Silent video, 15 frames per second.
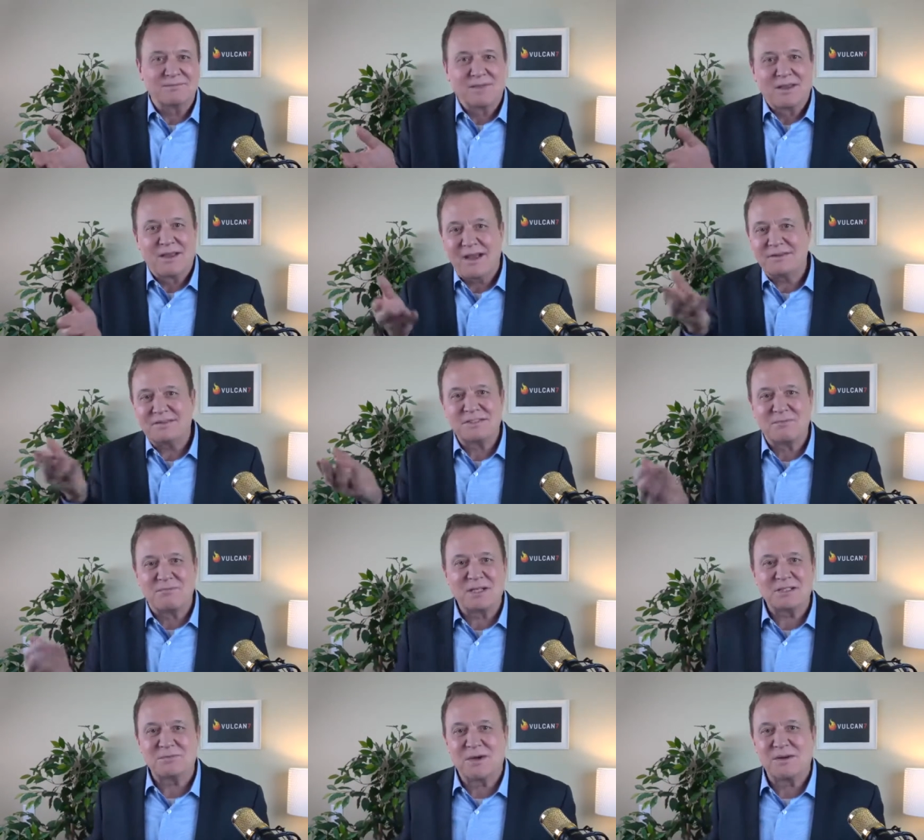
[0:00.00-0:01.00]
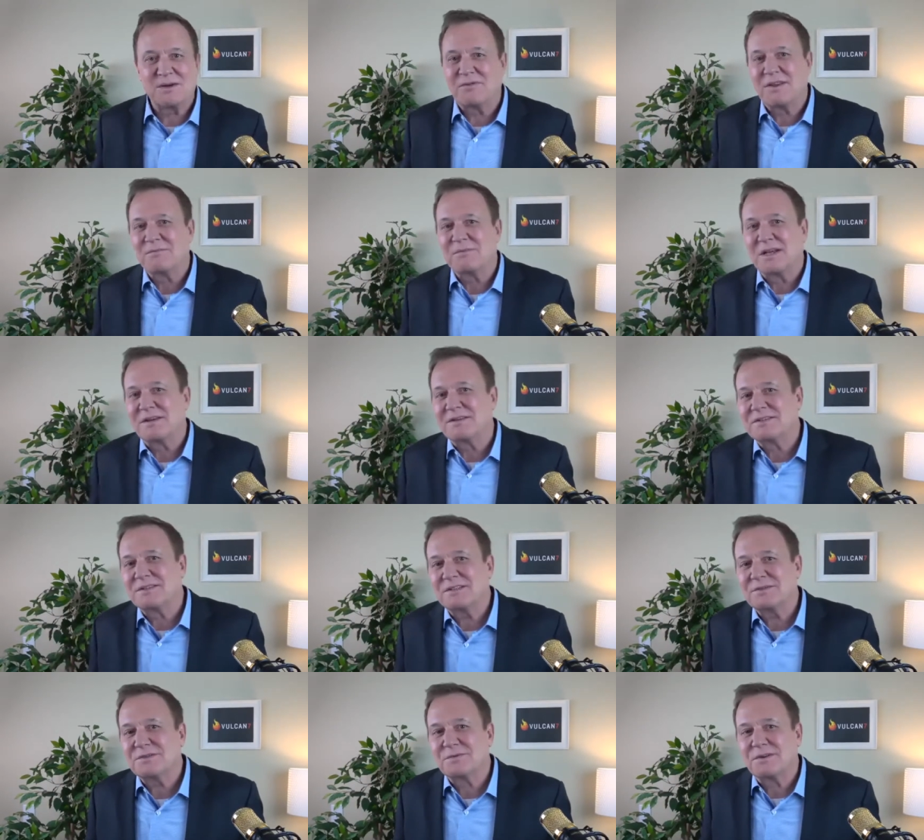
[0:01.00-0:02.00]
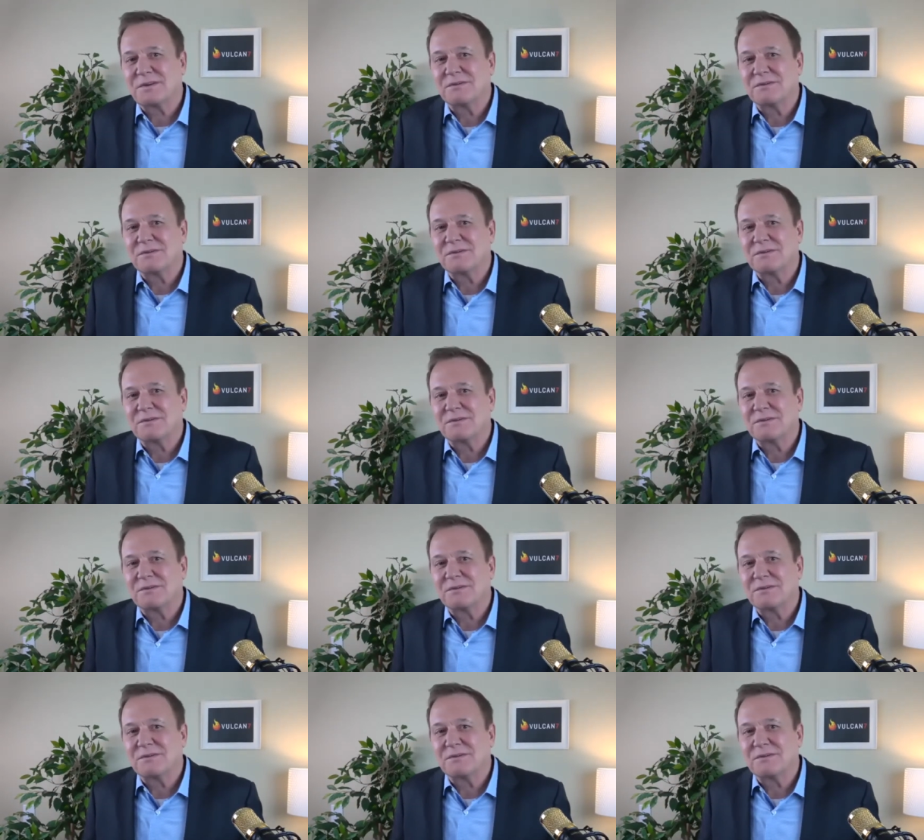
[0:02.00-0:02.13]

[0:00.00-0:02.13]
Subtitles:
how's the best way for them to get in touch with you?